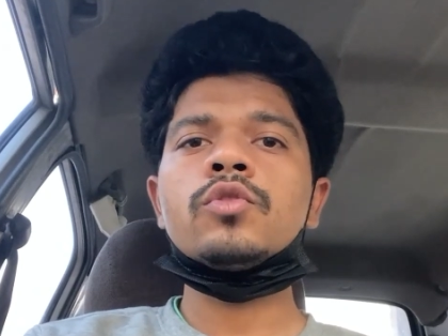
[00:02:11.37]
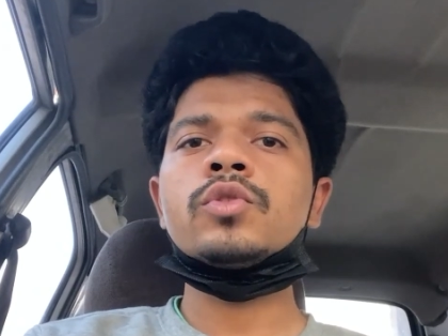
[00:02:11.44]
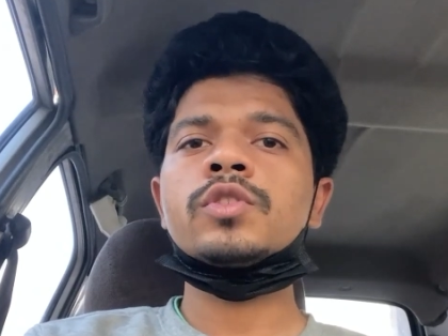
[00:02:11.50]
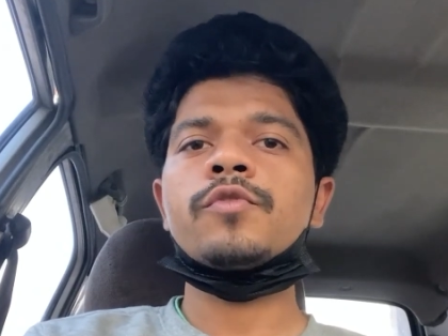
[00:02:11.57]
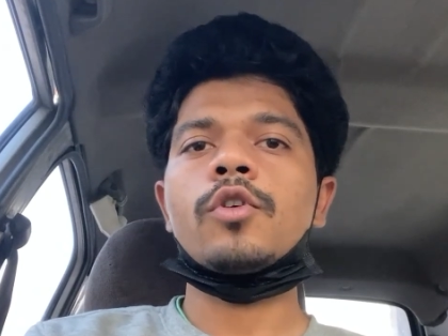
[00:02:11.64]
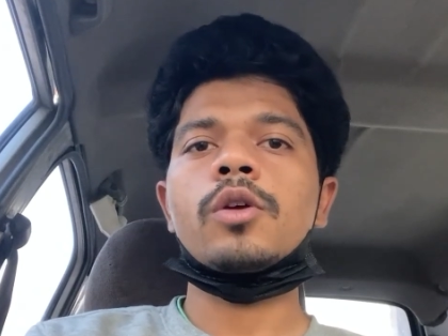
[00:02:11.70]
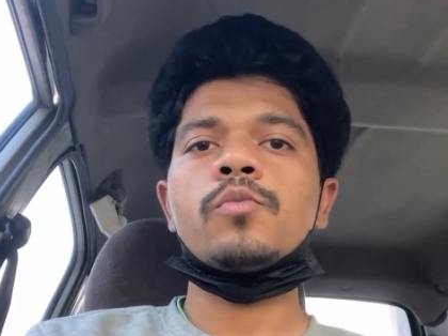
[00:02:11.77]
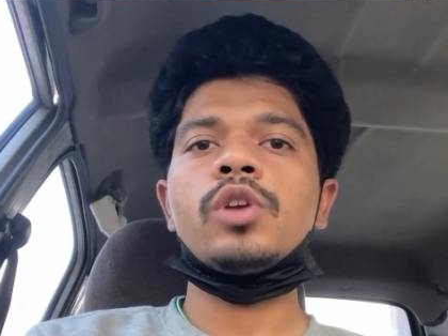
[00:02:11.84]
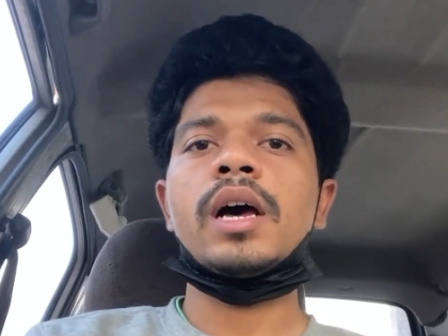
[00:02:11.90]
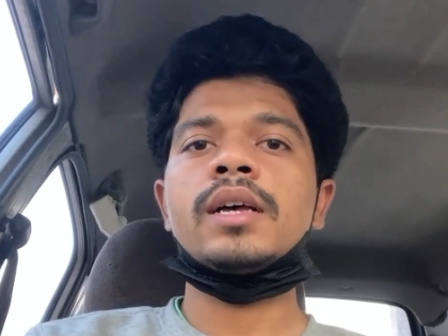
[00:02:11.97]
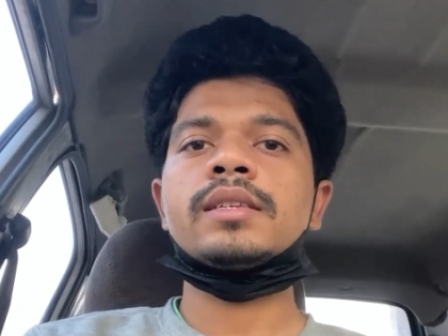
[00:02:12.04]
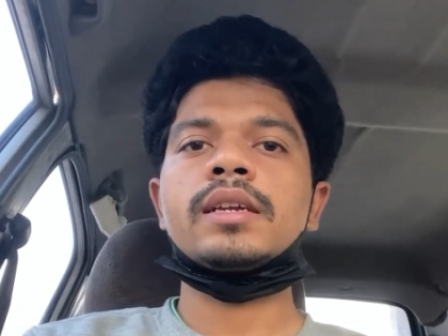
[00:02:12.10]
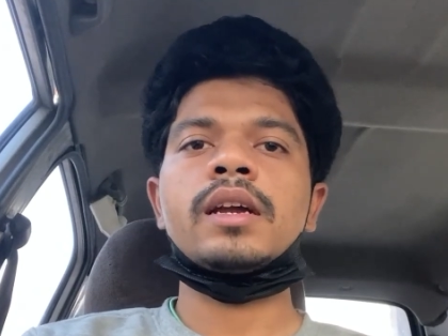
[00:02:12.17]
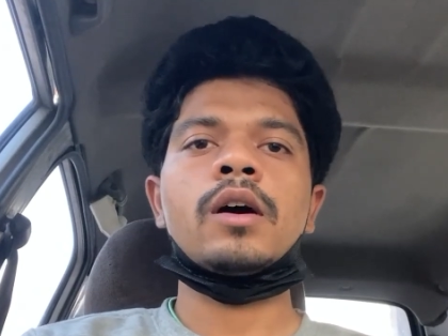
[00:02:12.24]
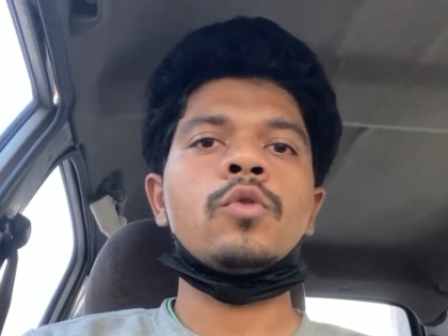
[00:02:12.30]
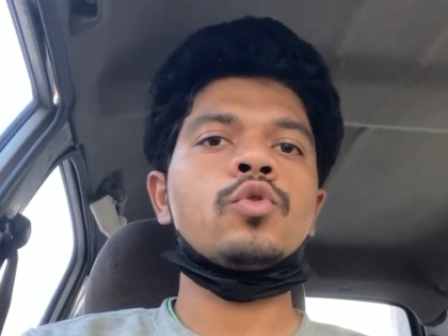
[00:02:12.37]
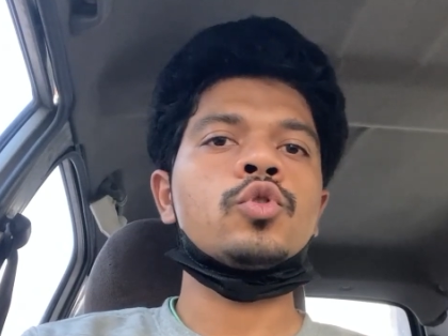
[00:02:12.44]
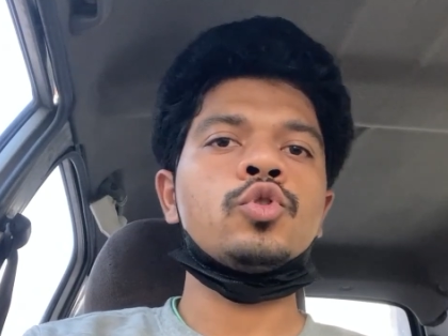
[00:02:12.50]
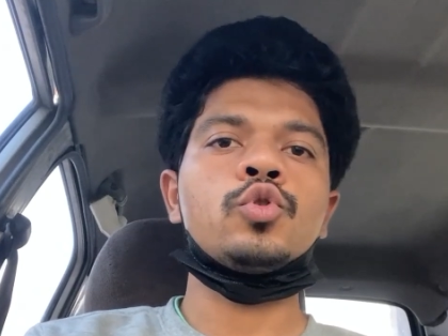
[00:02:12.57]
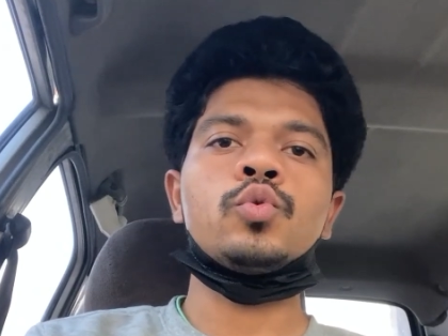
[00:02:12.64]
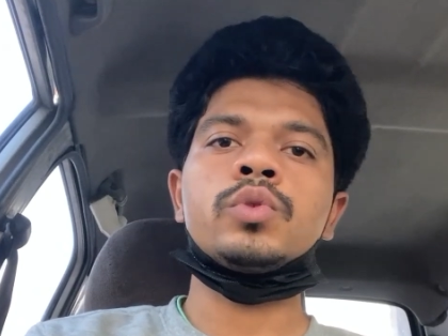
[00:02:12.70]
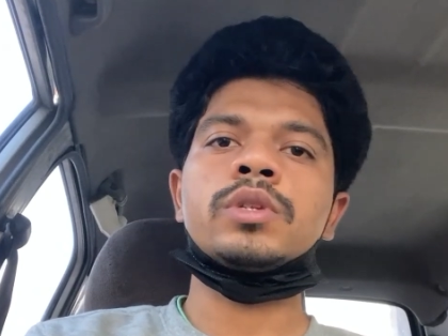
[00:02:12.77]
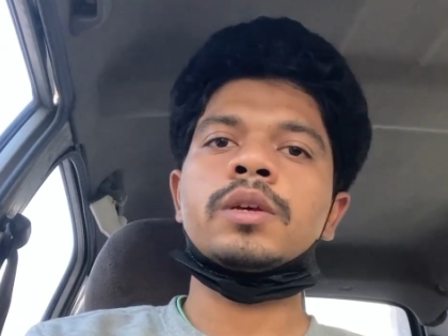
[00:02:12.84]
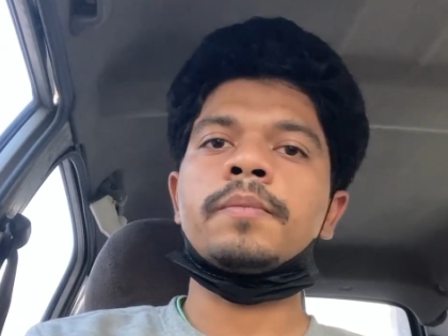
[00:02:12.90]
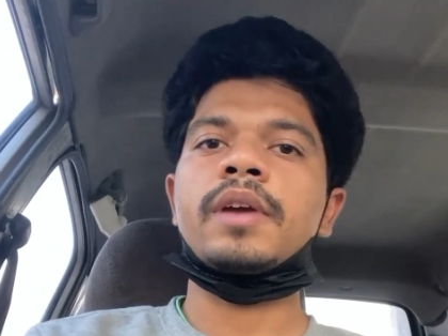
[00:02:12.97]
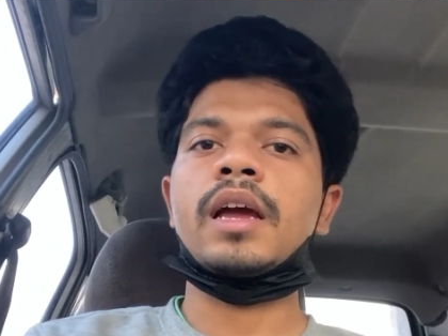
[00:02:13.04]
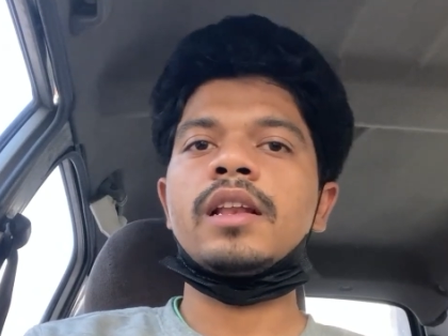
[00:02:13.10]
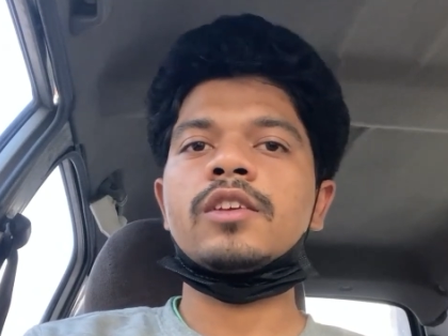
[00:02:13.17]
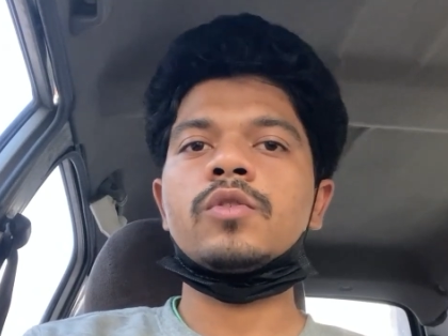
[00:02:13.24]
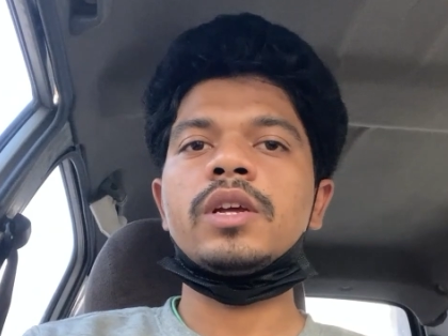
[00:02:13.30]
those formulas and how to do some
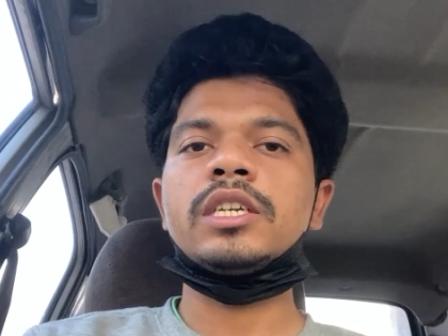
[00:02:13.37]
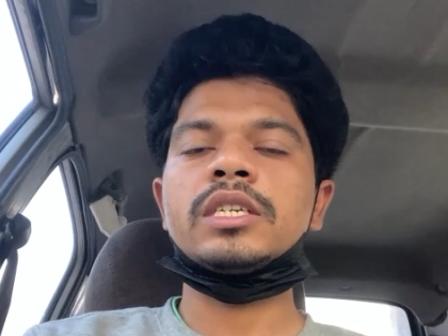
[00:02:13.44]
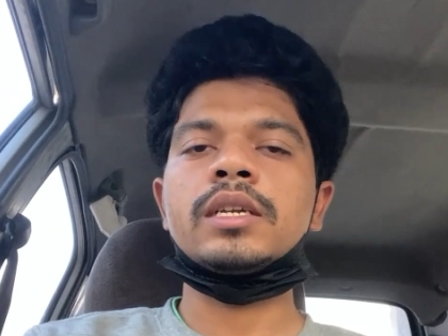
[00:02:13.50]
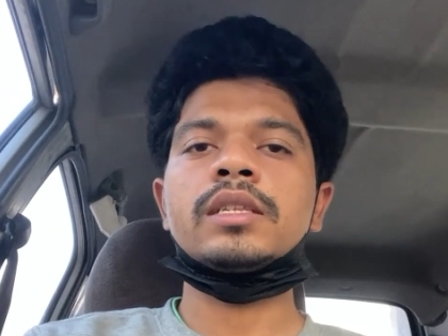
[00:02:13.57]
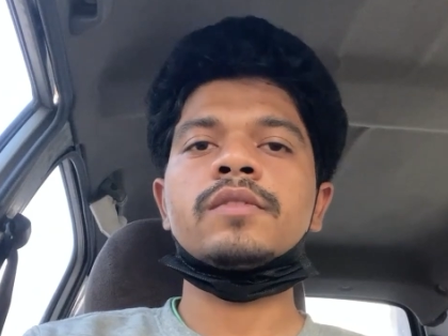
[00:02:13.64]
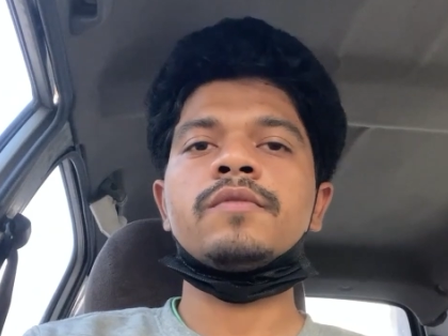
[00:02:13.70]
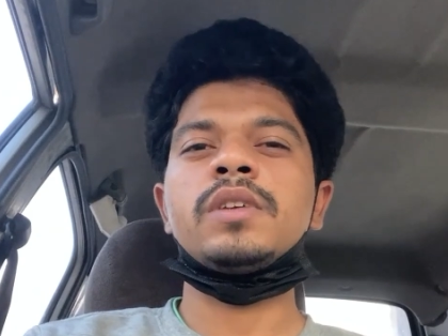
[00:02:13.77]
calculations,